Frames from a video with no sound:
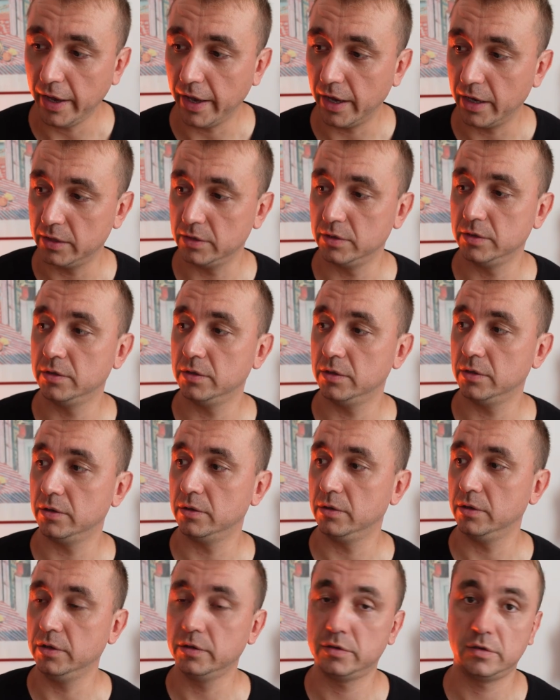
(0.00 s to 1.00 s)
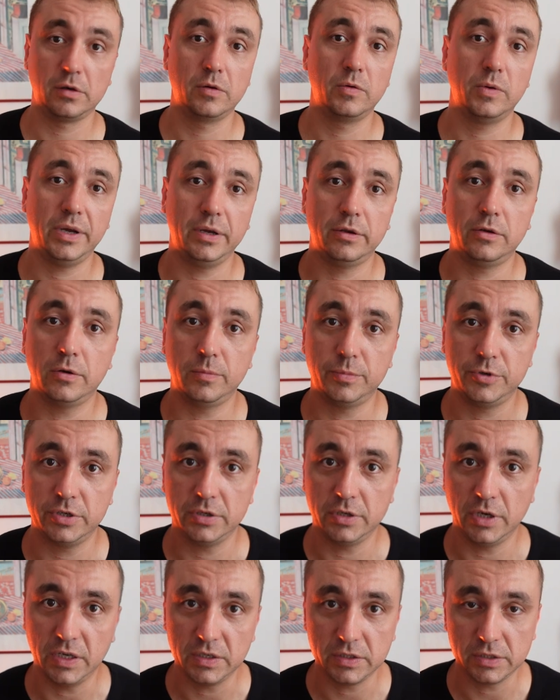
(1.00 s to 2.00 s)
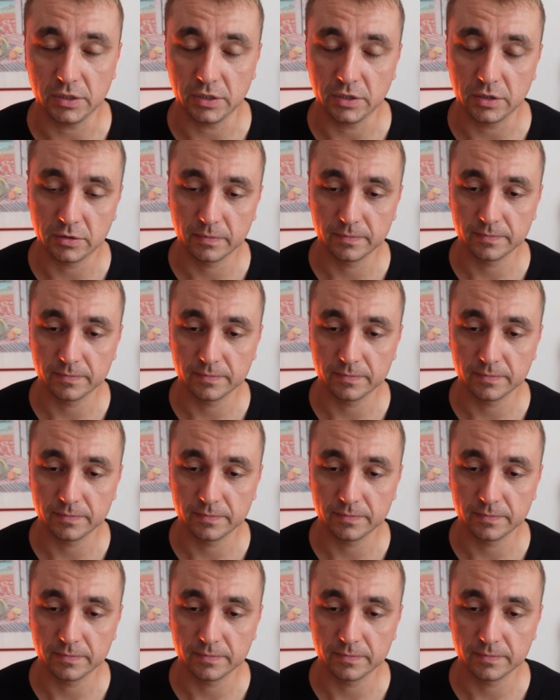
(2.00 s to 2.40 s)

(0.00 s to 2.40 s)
and uh, it's a great option I think.